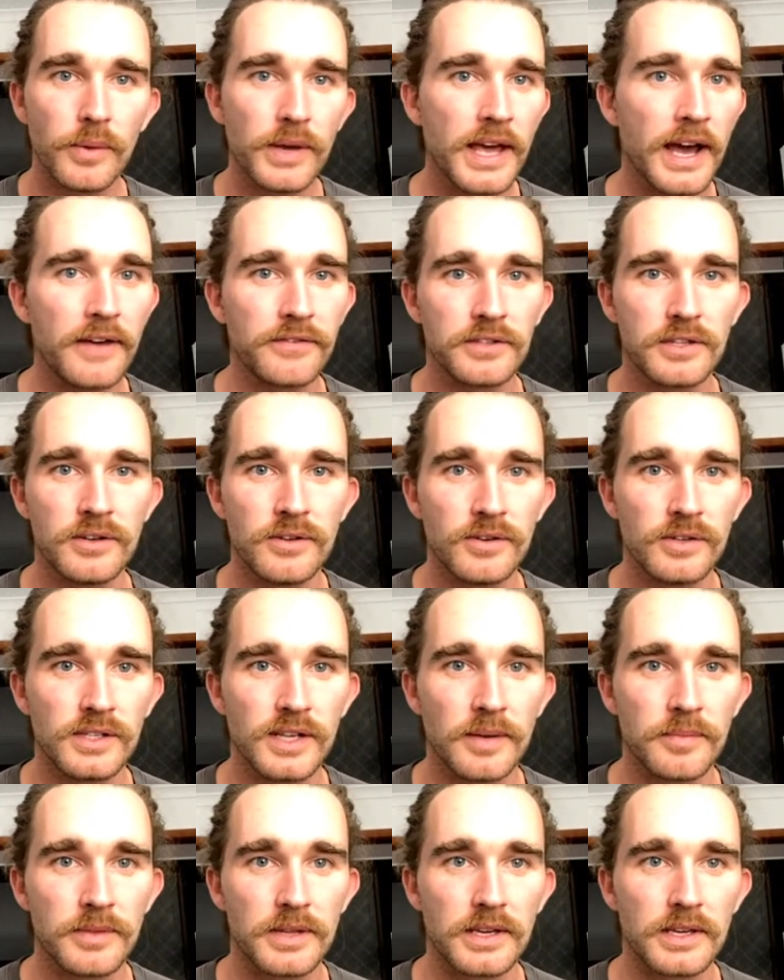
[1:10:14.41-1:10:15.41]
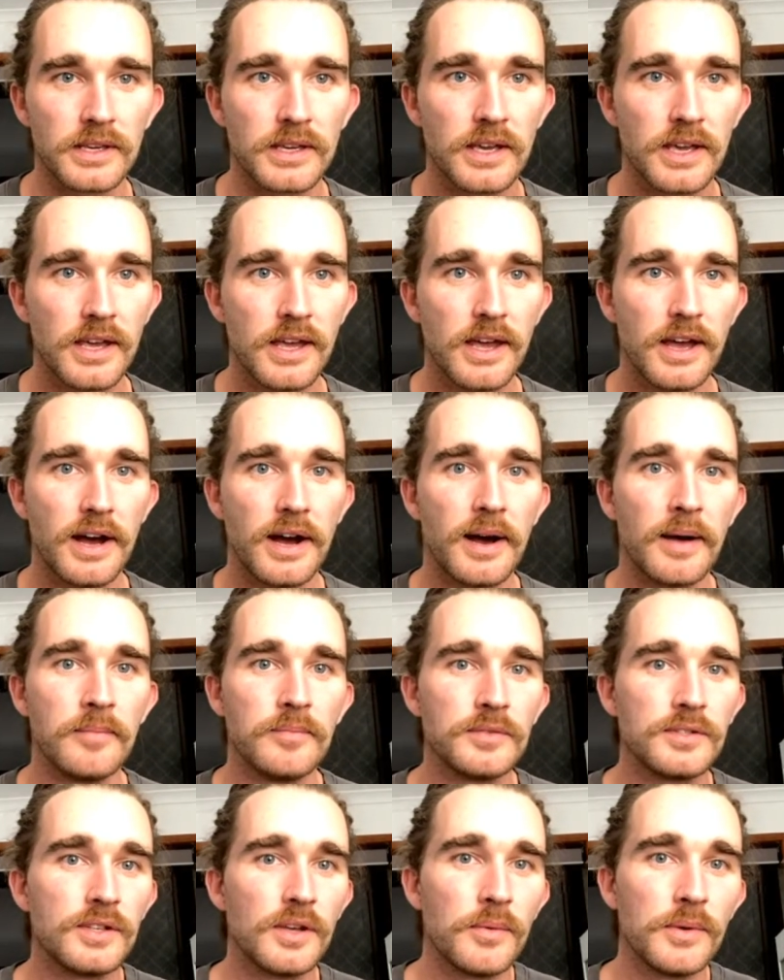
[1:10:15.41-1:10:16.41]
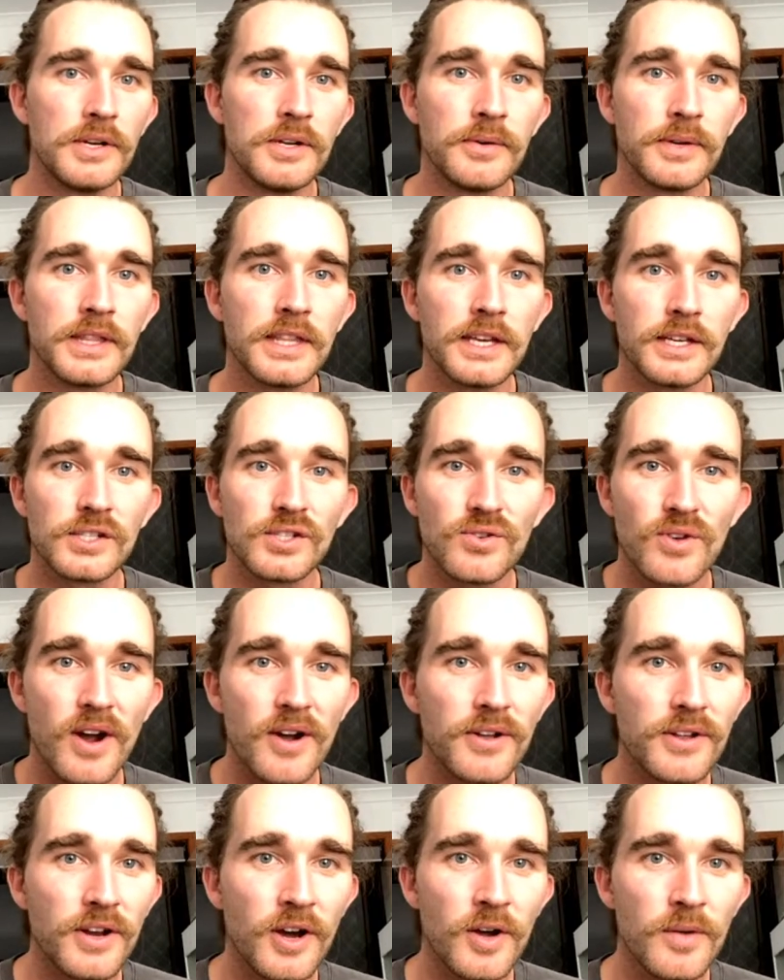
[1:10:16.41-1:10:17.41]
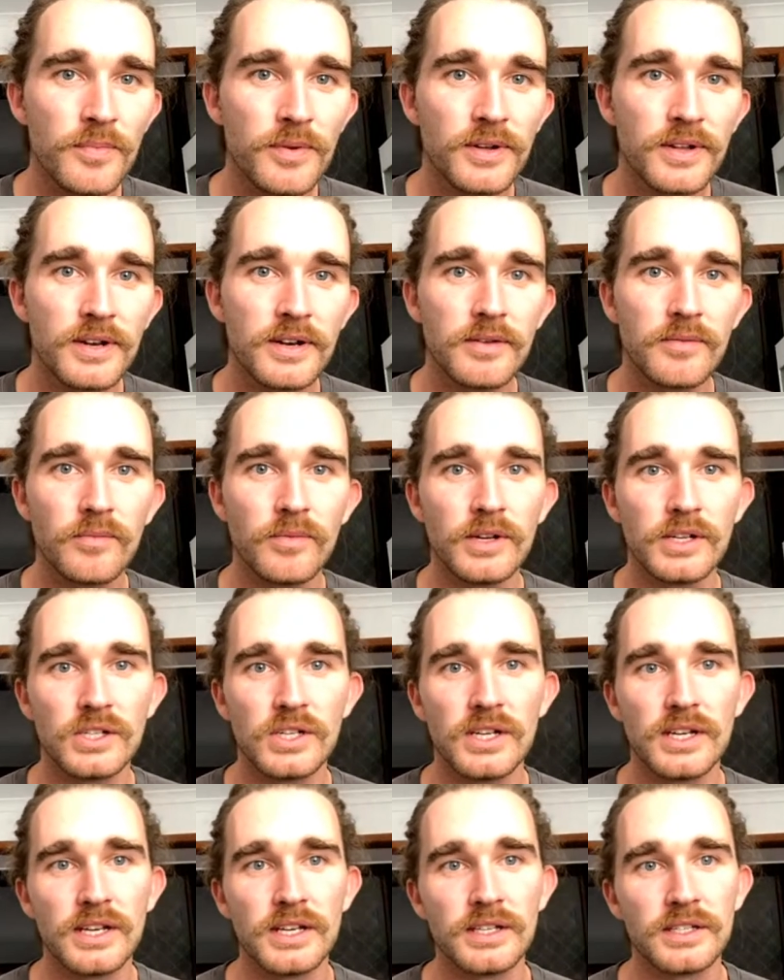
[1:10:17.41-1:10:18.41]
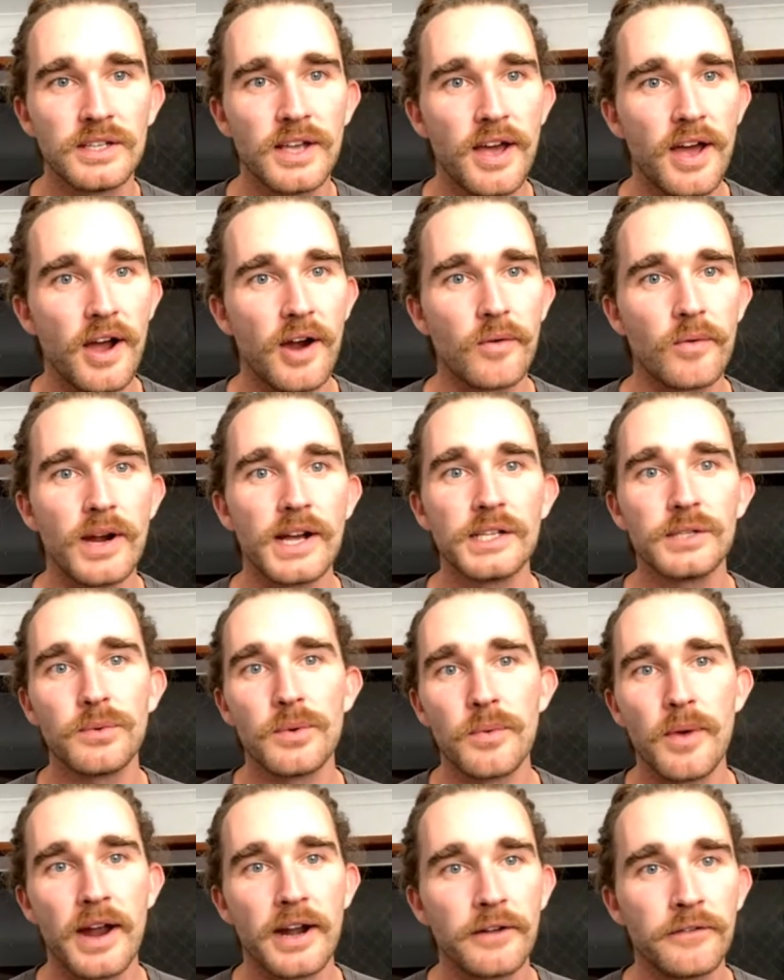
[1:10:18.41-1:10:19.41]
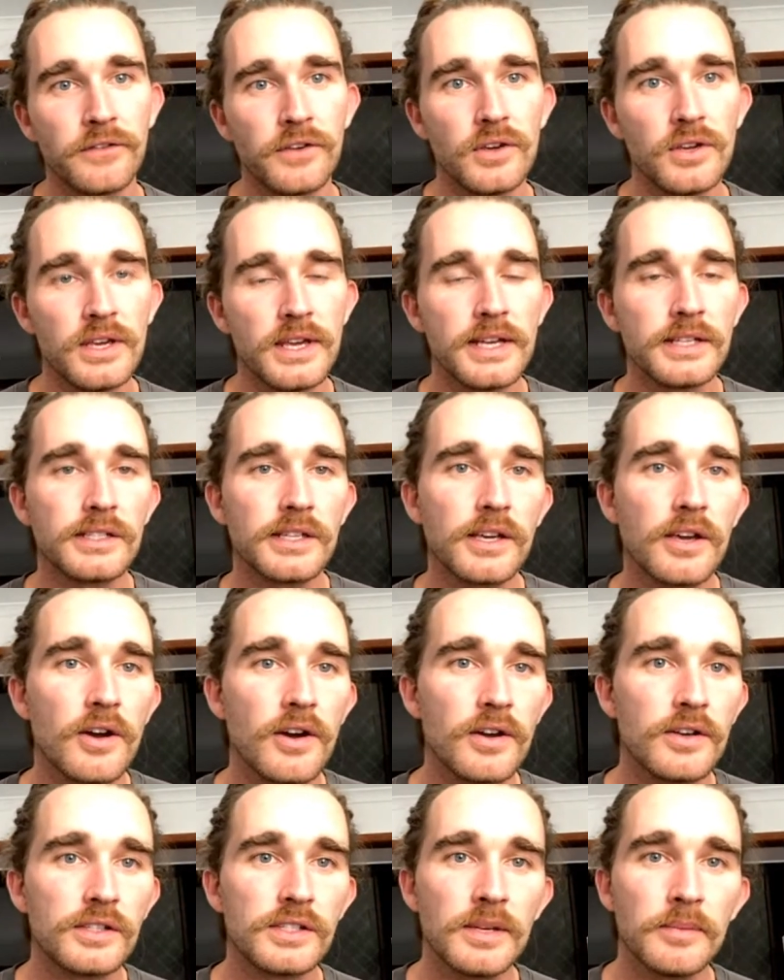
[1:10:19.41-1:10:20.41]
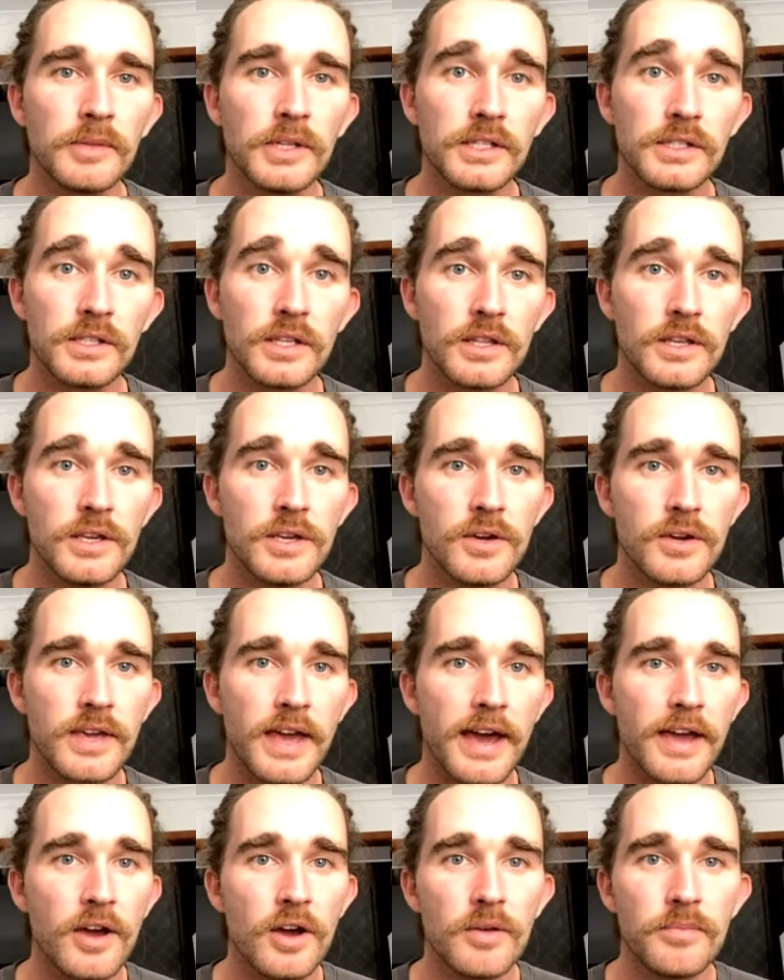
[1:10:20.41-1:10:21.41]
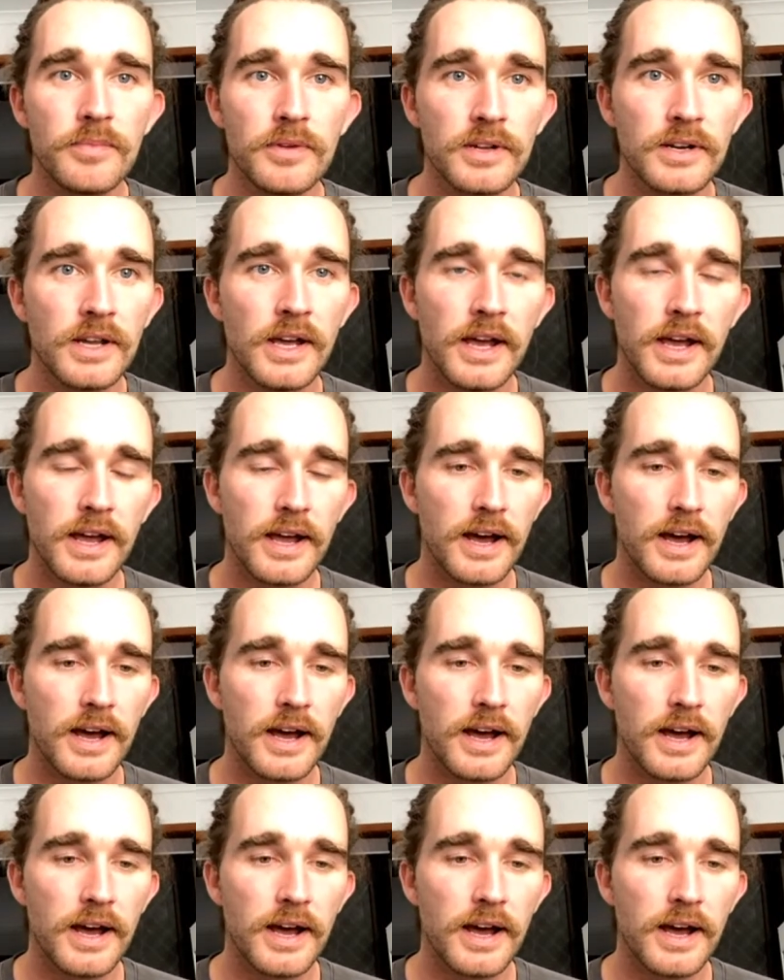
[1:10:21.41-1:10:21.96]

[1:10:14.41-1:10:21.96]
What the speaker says: We have to do something. So we're doing the Australian Open, which is a race we ran a few years ago, similar to the UK Open.